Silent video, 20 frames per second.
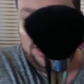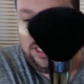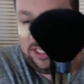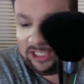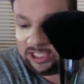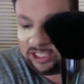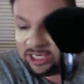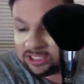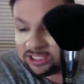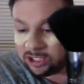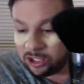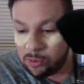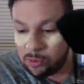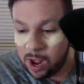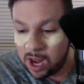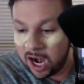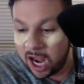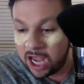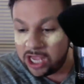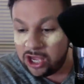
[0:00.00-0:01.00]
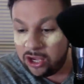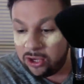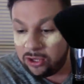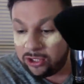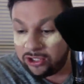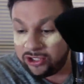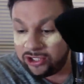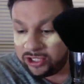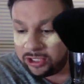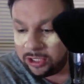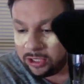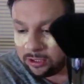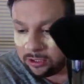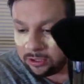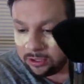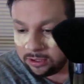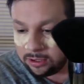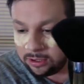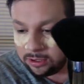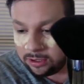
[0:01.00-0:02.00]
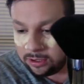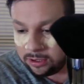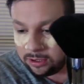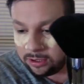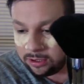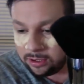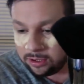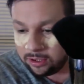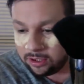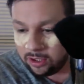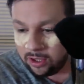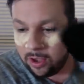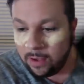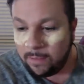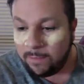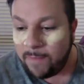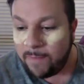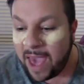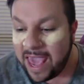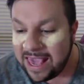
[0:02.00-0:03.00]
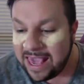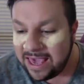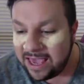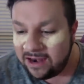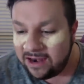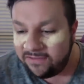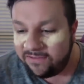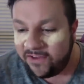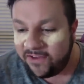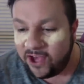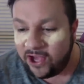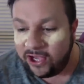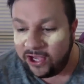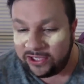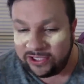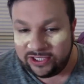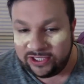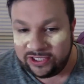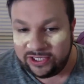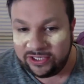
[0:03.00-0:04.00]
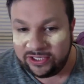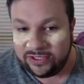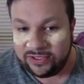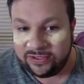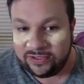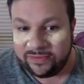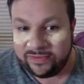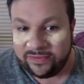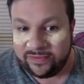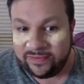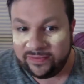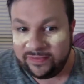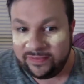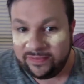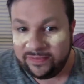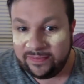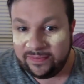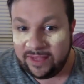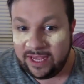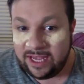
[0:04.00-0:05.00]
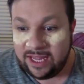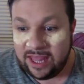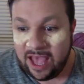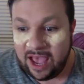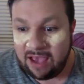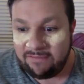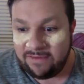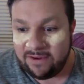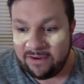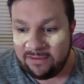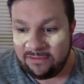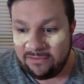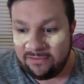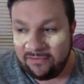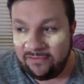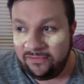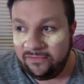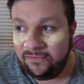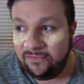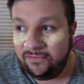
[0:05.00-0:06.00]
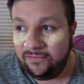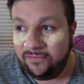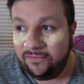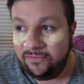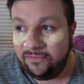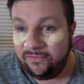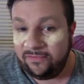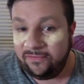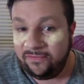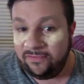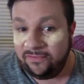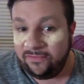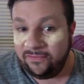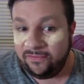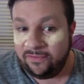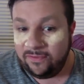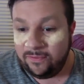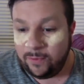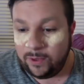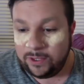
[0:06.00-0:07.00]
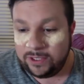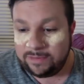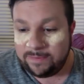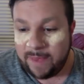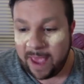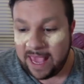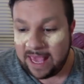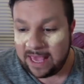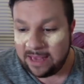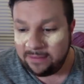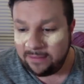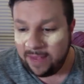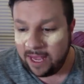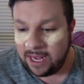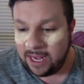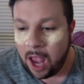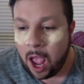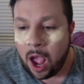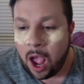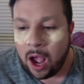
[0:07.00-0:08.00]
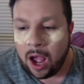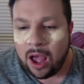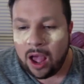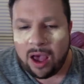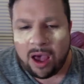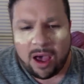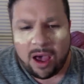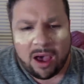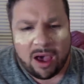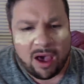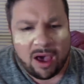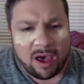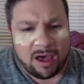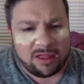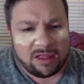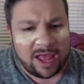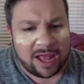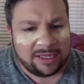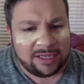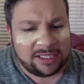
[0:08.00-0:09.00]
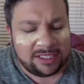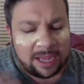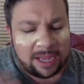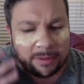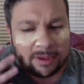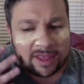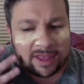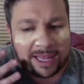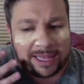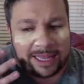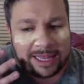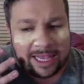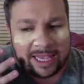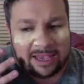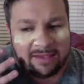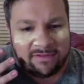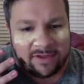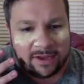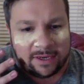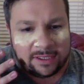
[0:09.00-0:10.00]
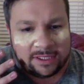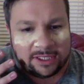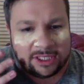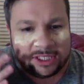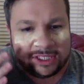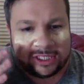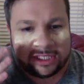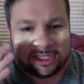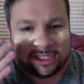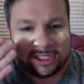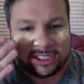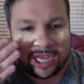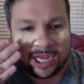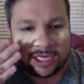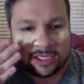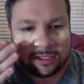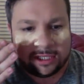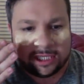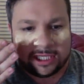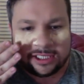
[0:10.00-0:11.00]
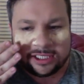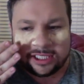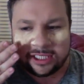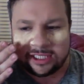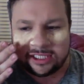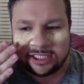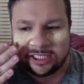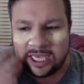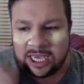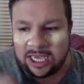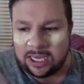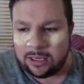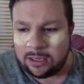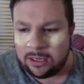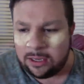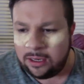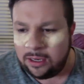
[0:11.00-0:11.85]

Is this the one I use? Bake it first. In the oven? What does bake it mean? Oh, that does that where they leave it to settle into the skin?